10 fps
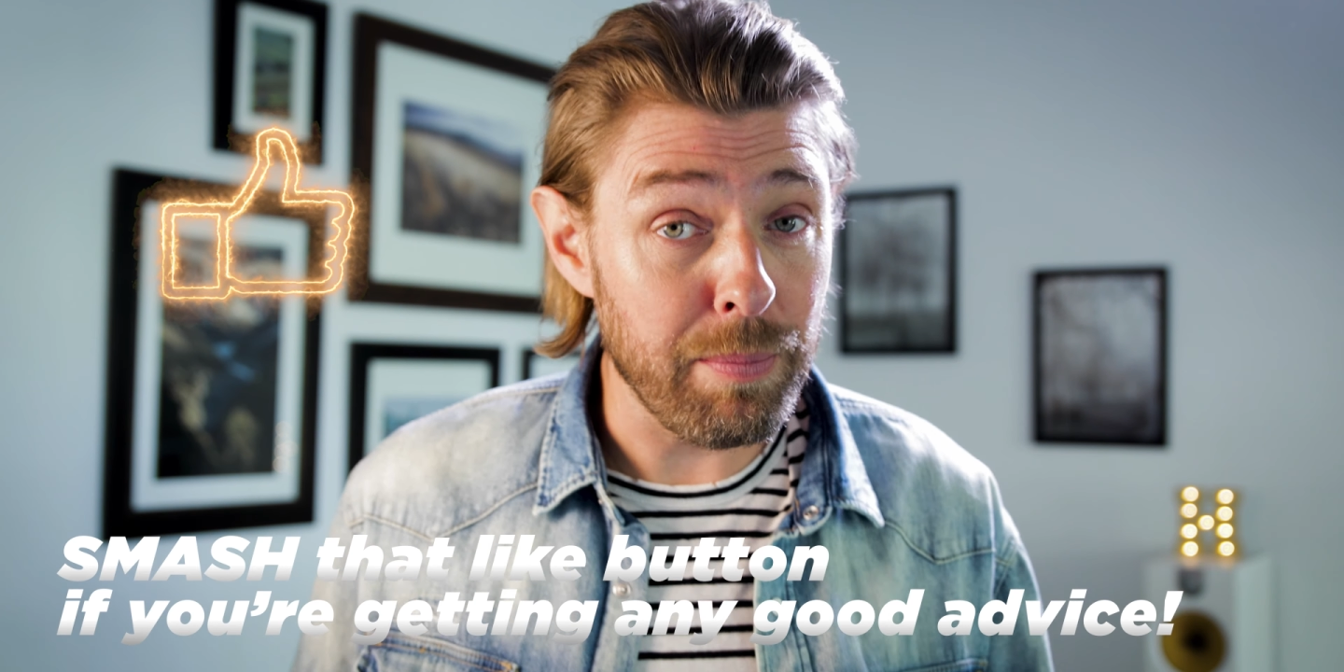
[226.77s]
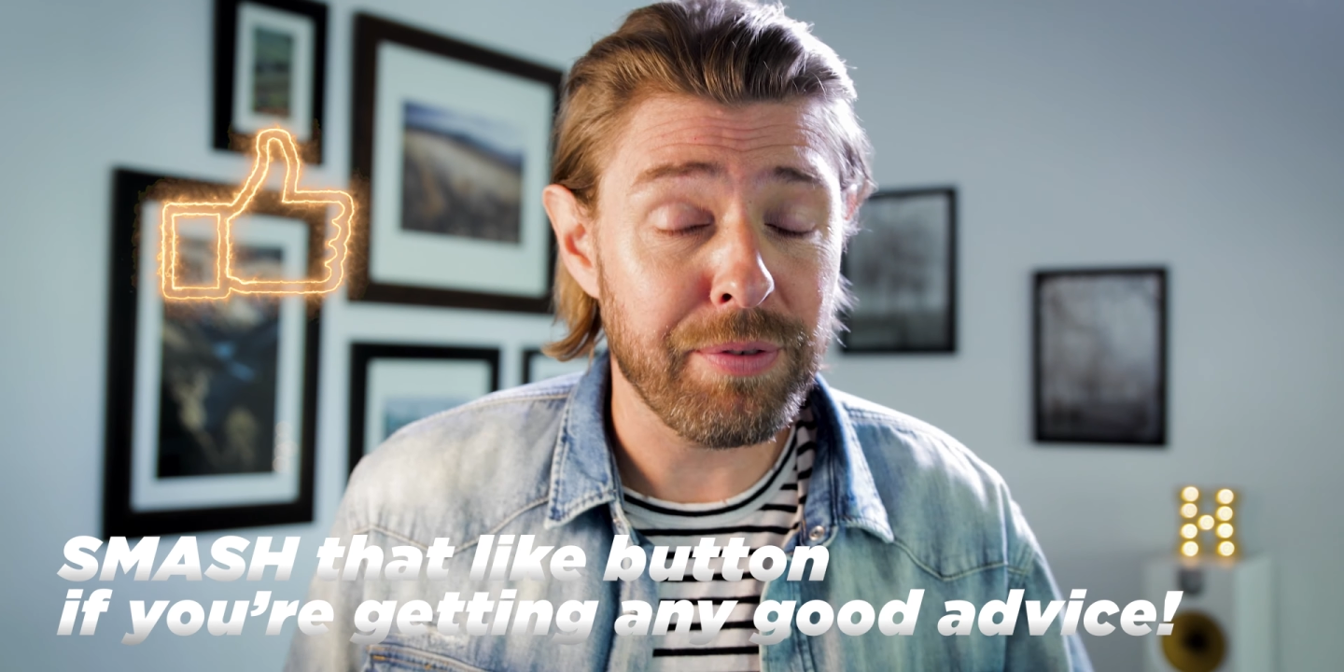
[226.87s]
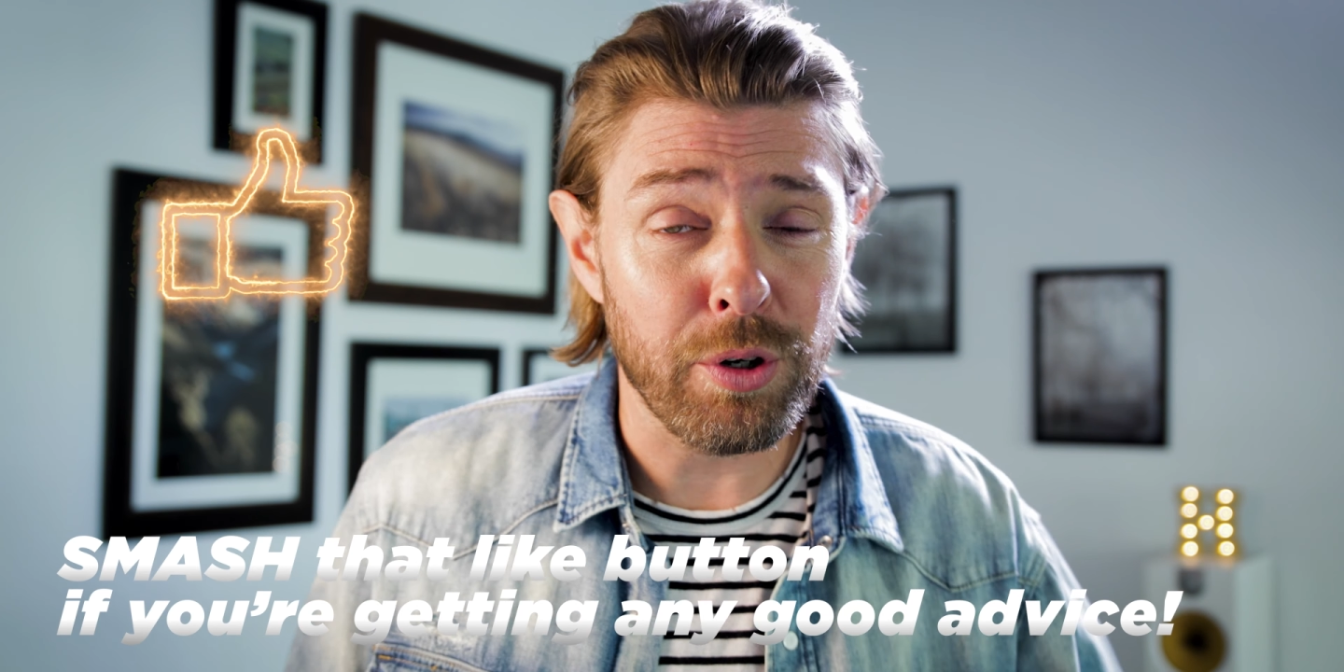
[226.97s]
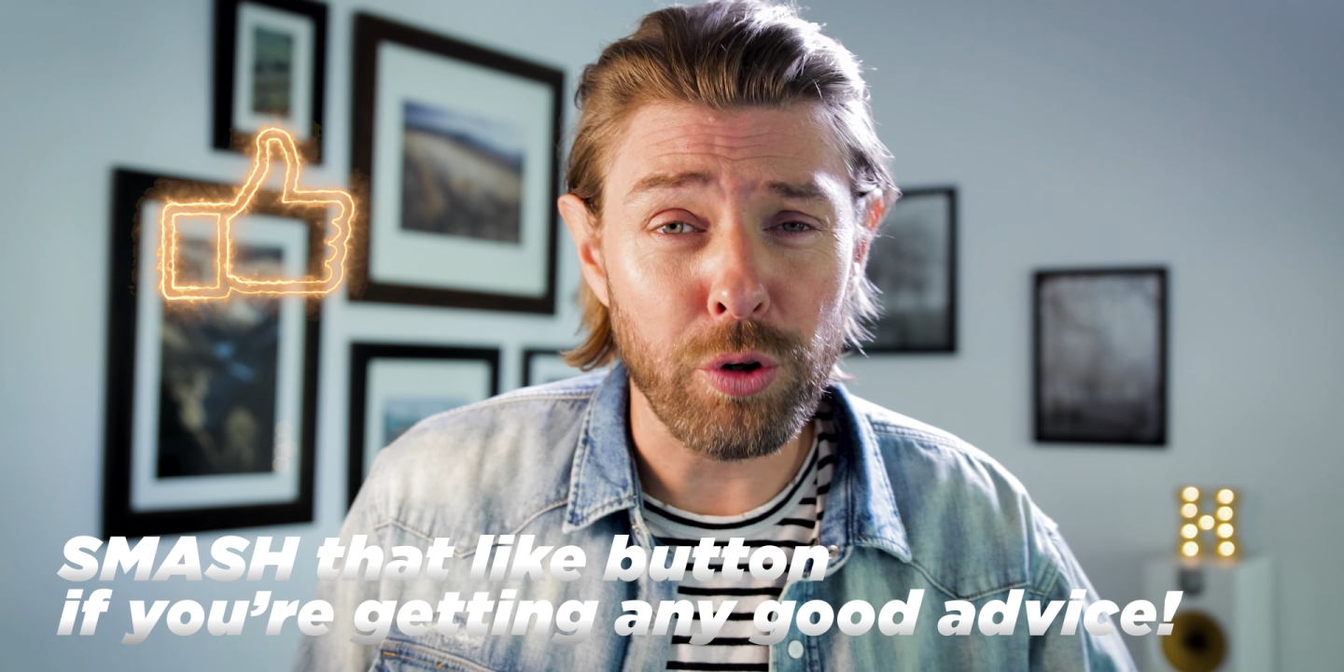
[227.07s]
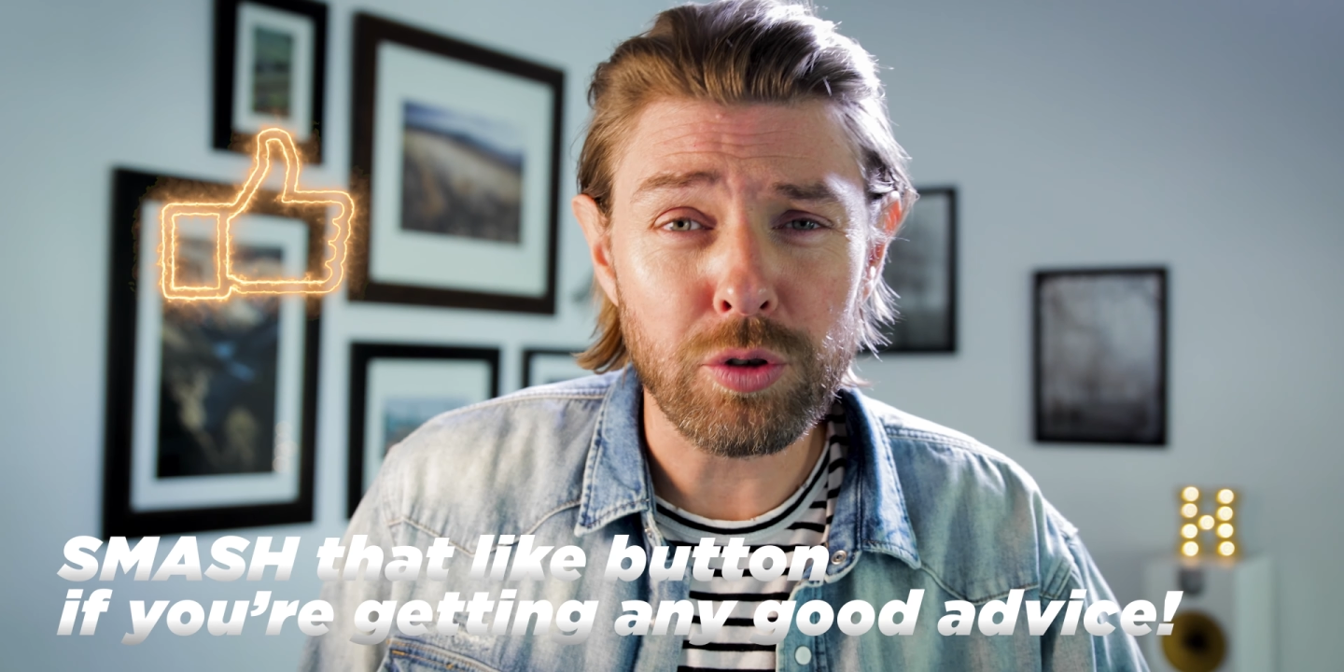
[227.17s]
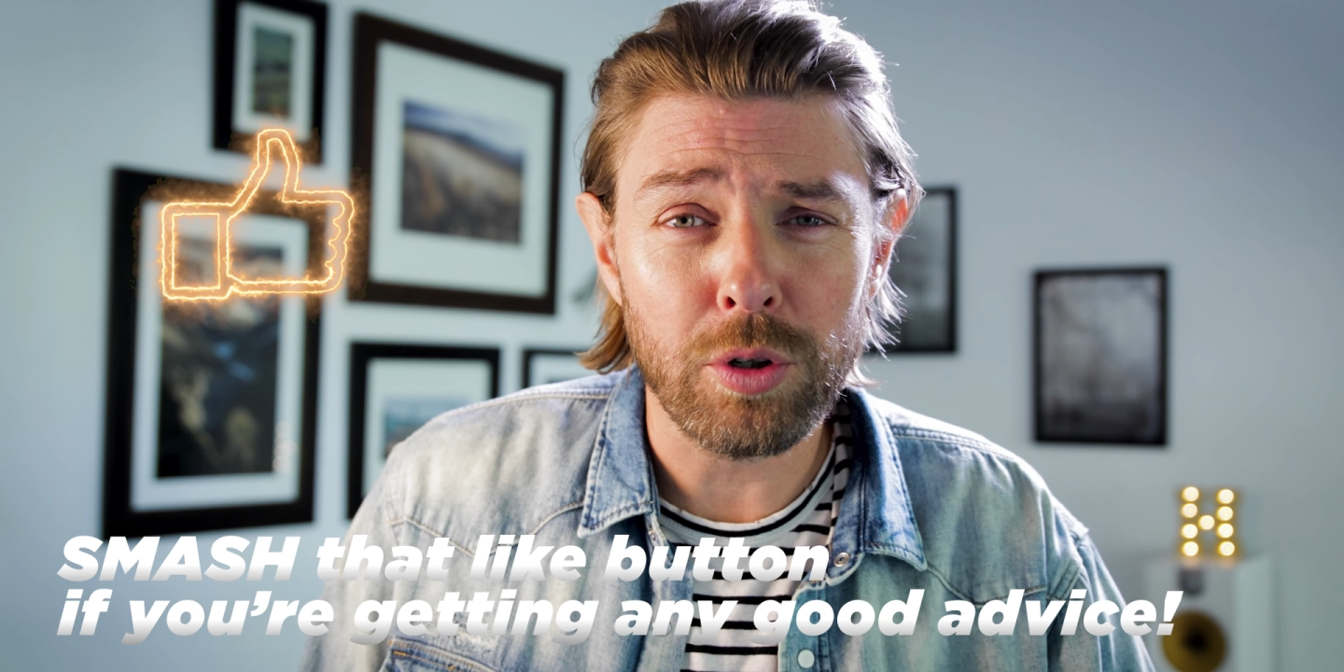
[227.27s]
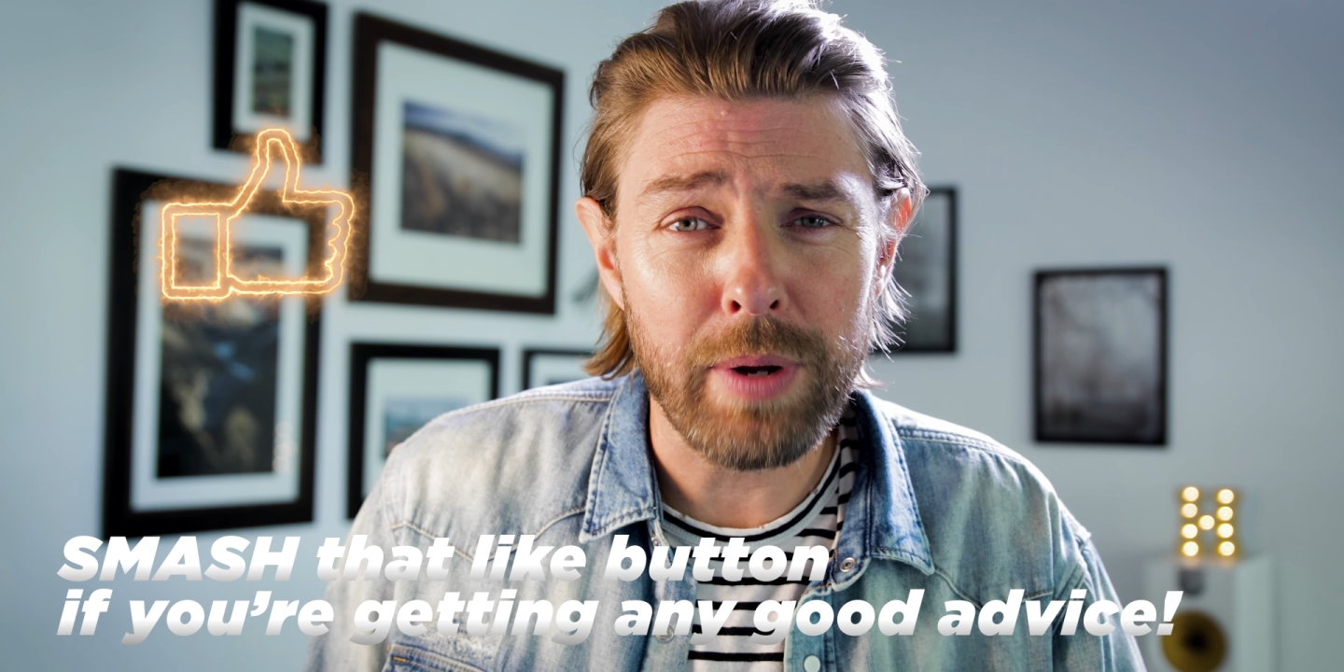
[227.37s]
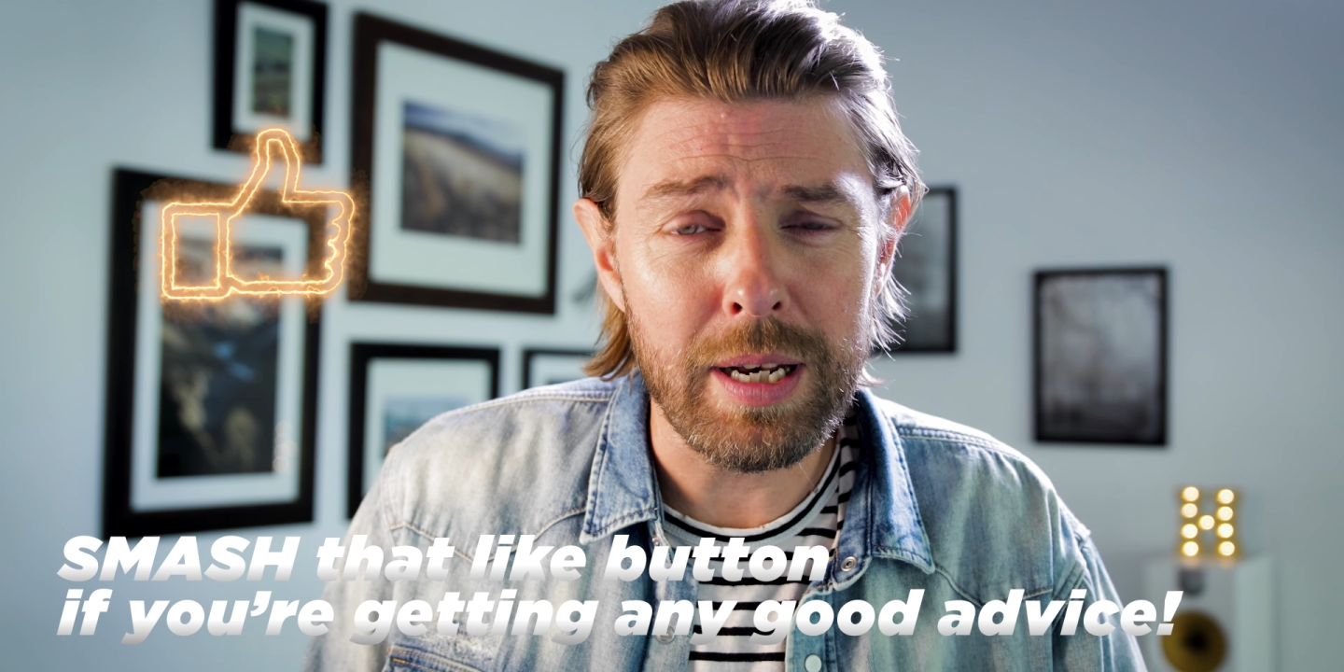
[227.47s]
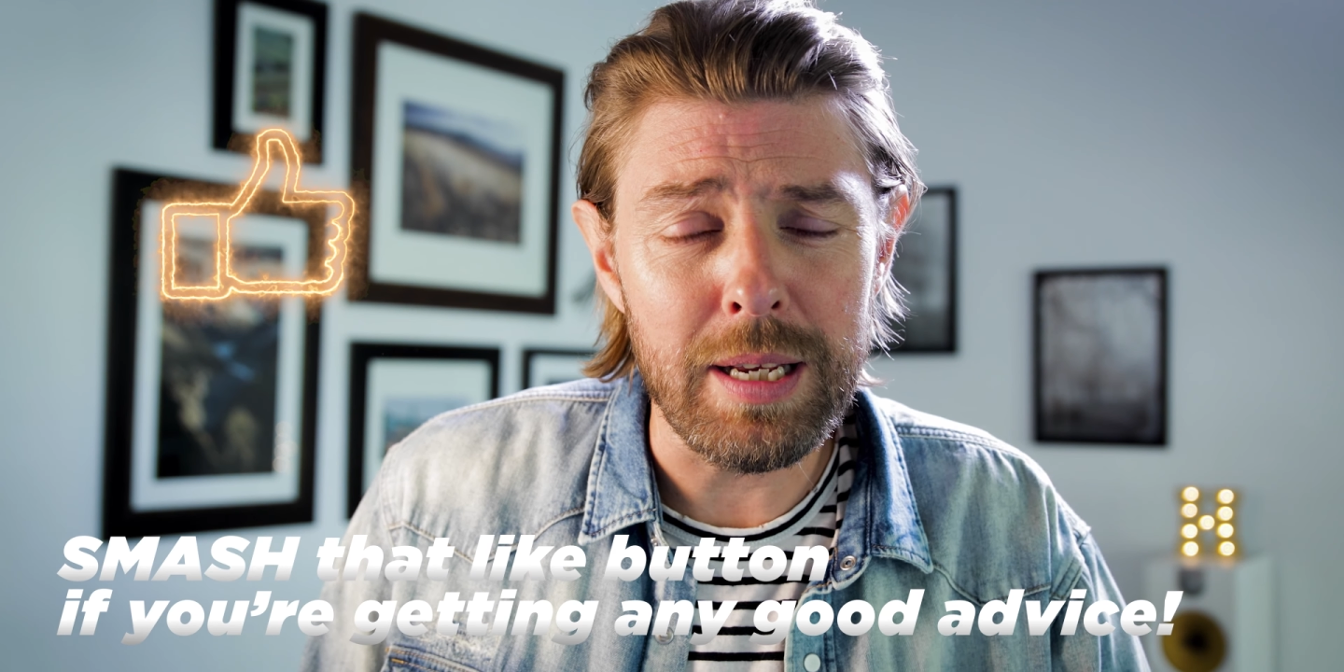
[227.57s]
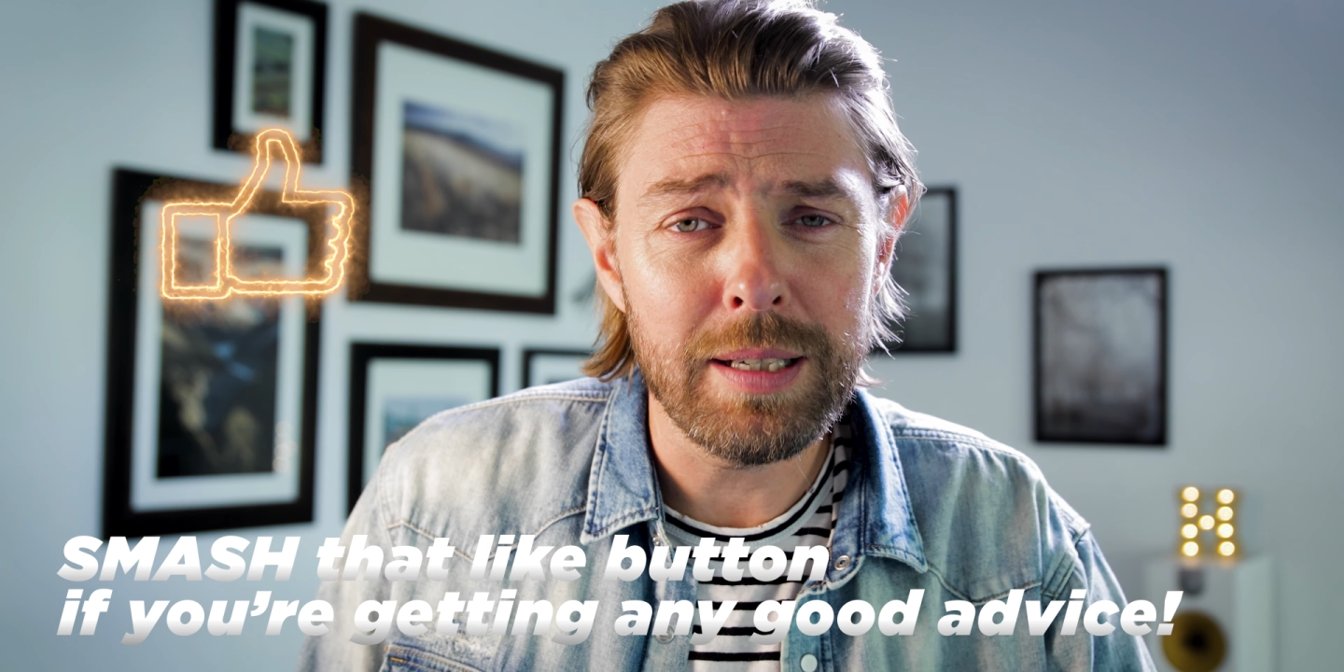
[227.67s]
if you're not
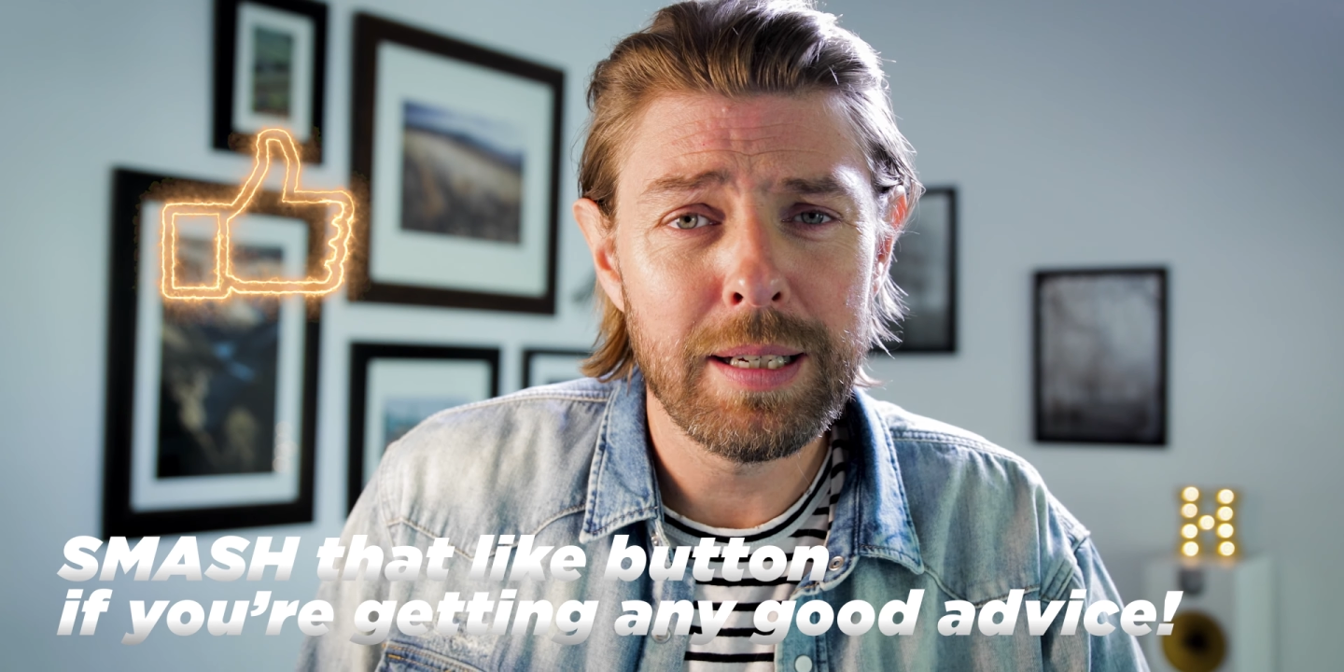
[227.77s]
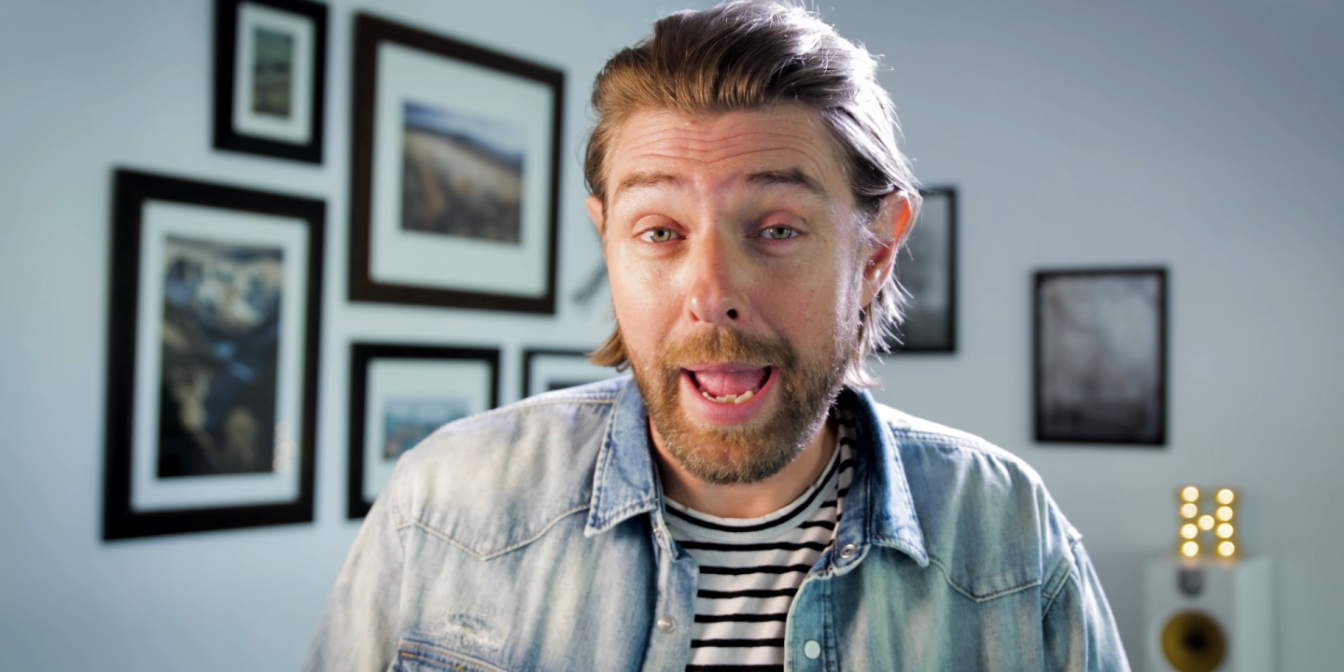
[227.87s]
already.